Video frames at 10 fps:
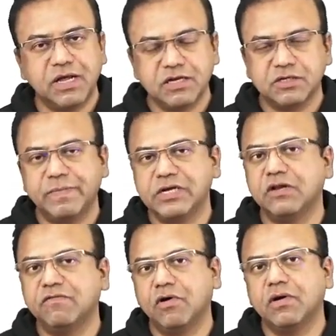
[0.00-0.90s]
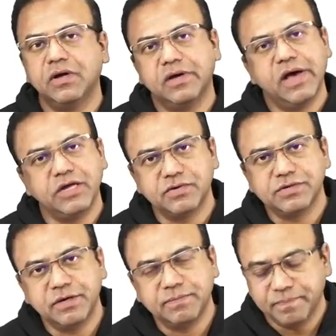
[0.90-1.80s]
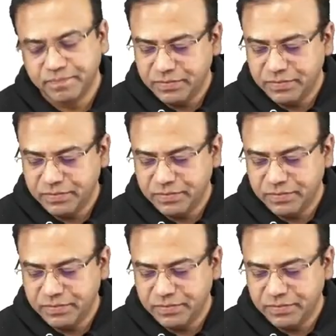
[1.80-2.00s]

that is special for HOCM.